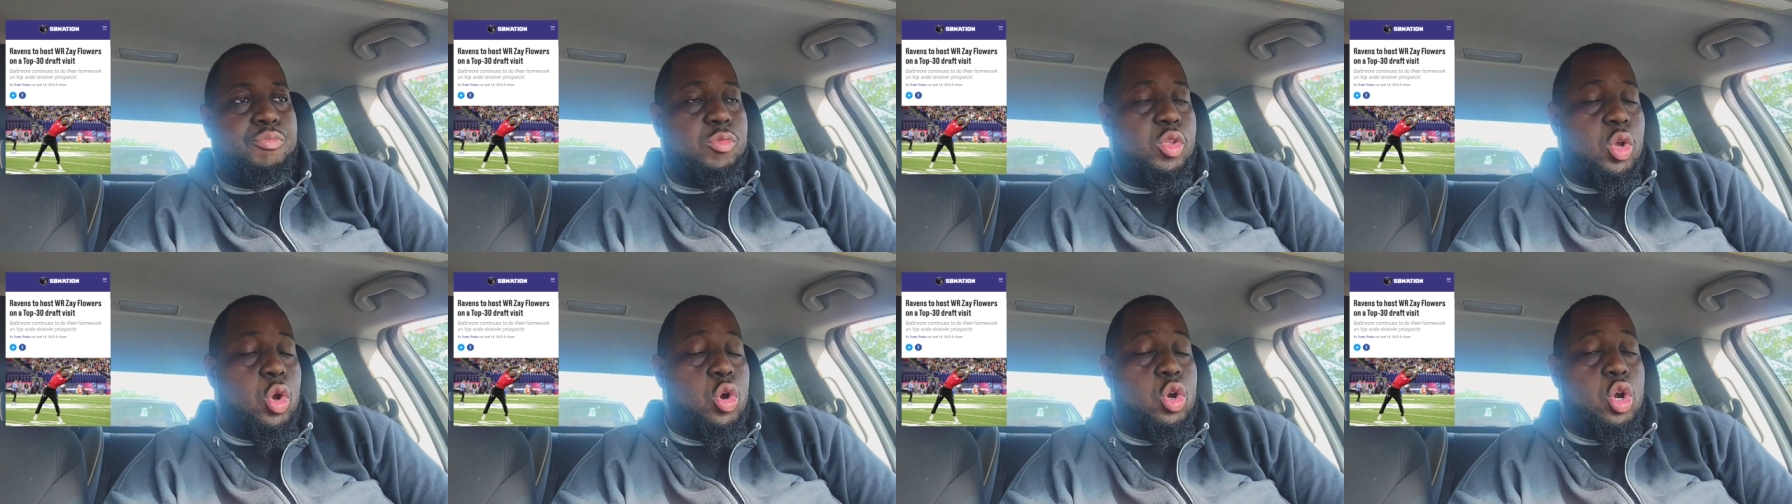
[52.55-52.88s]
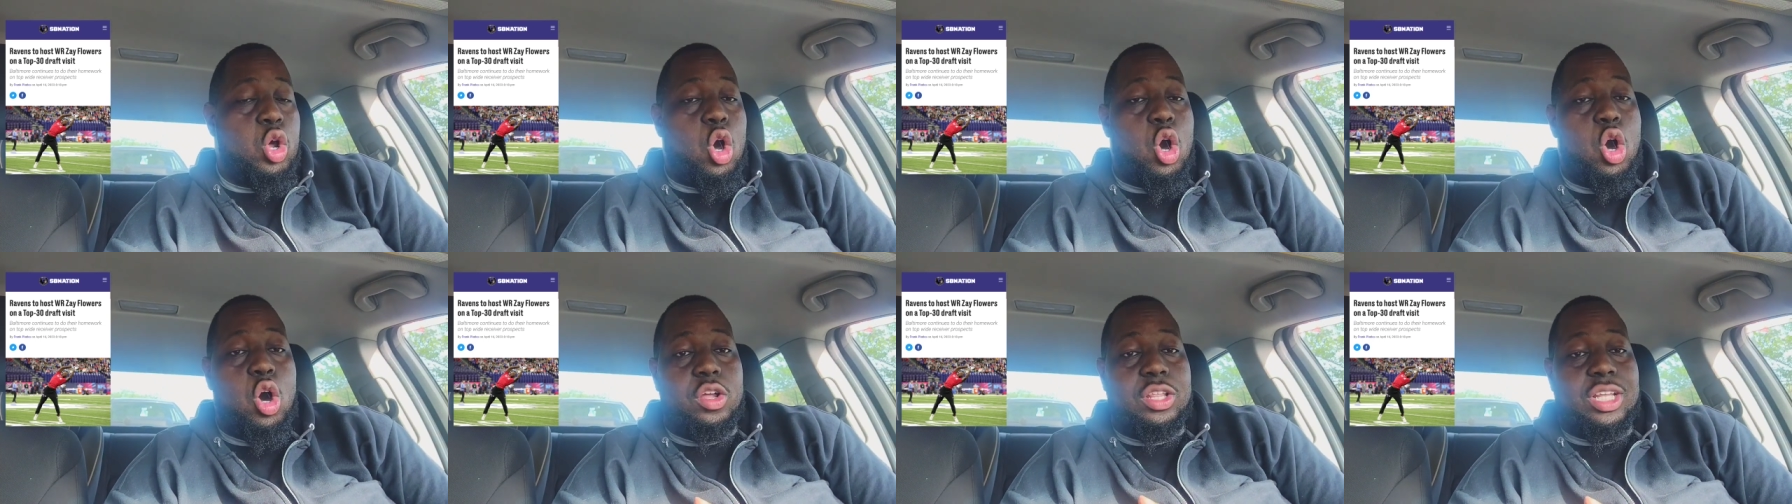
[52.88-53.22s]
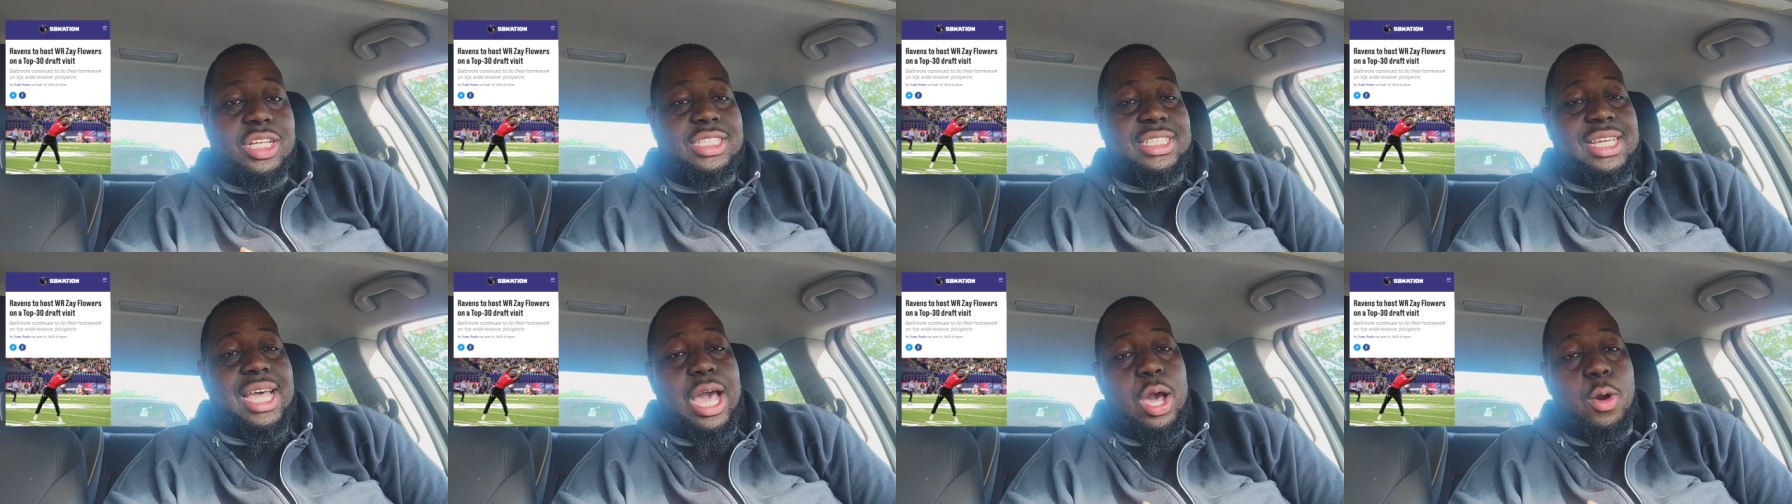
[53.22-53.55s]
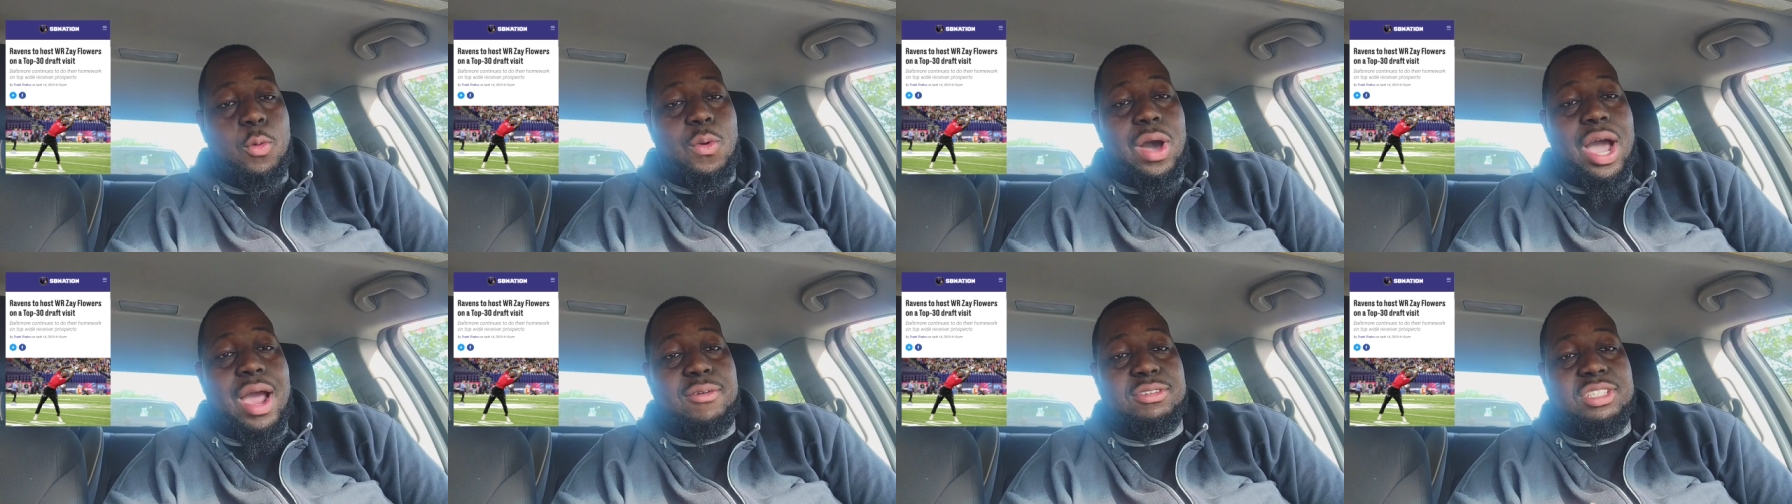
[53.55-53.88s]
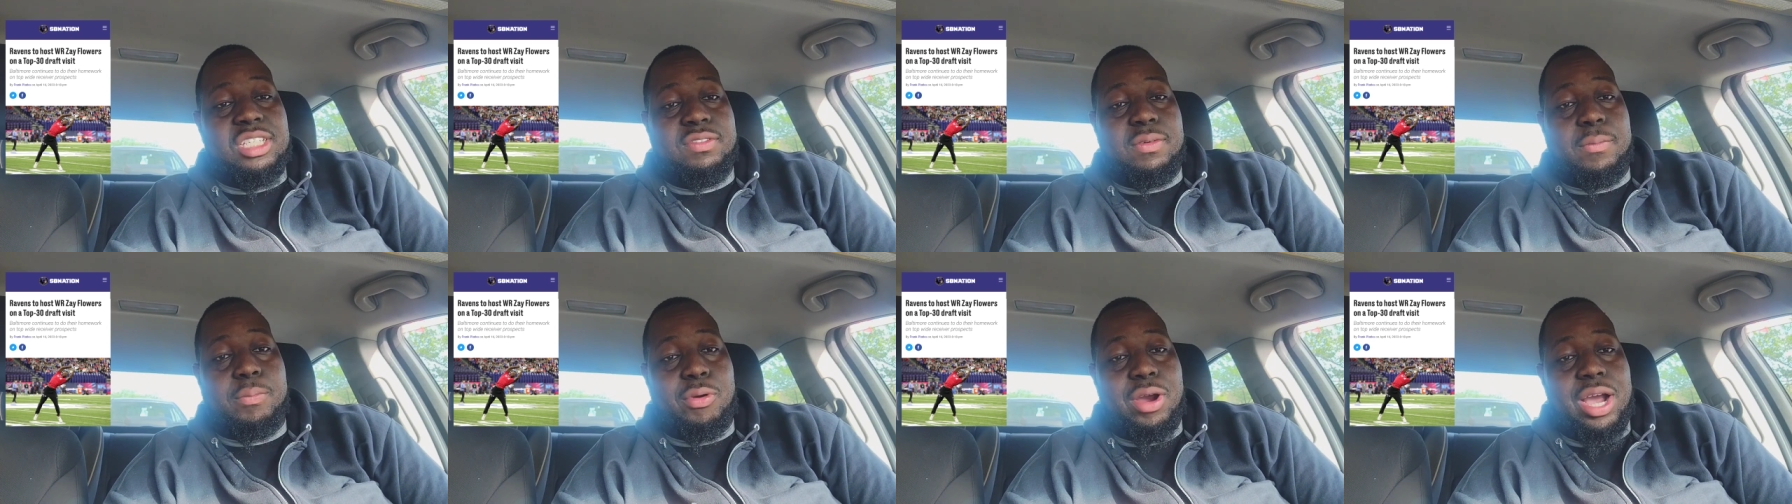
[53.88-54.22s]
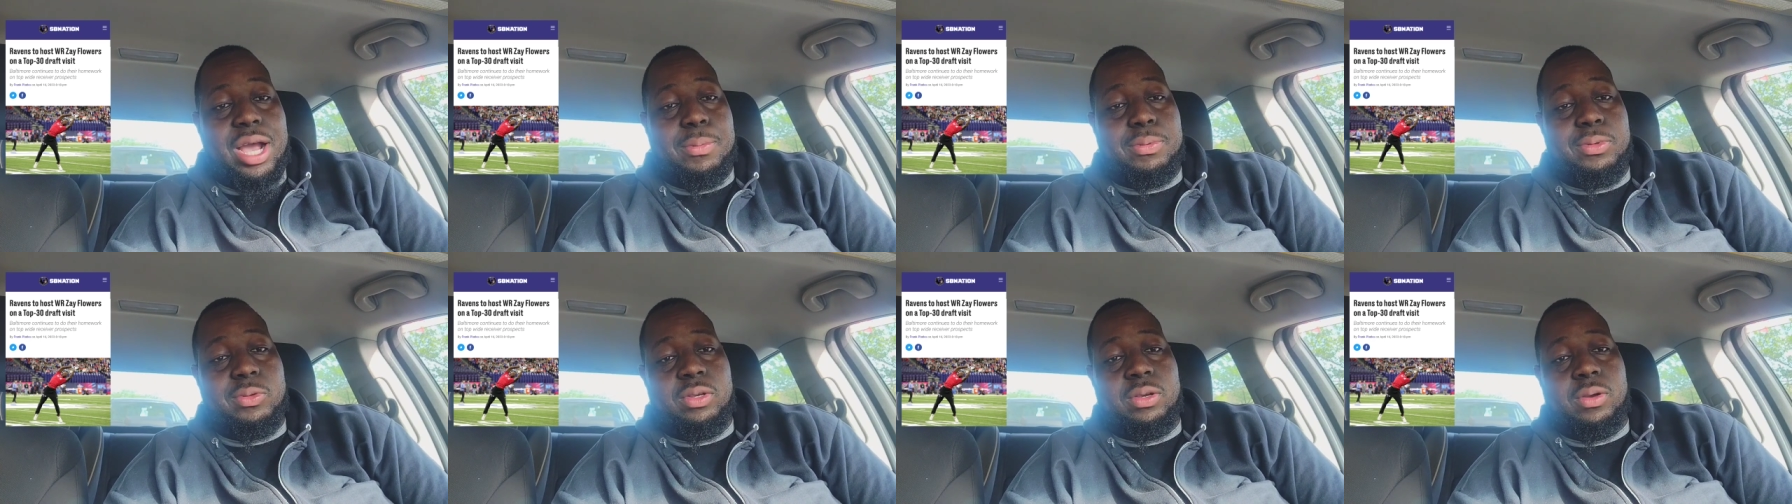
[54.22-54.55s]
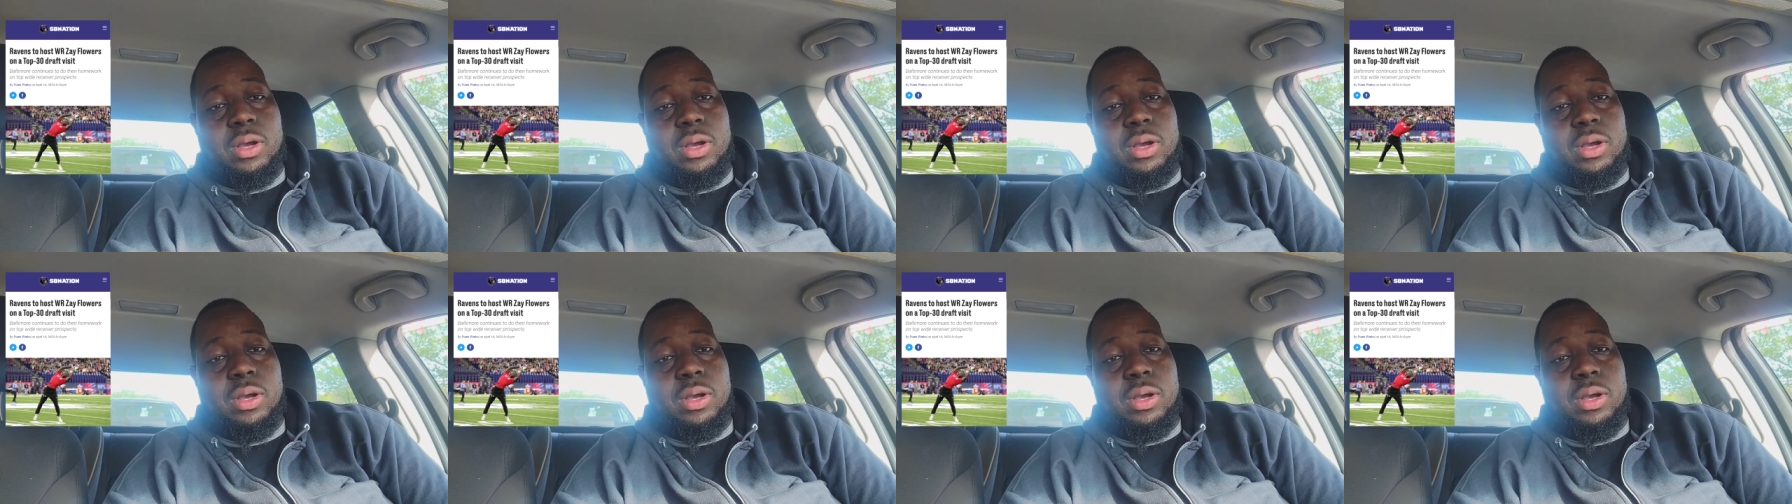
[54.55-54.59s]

on all the top wide receiver pro-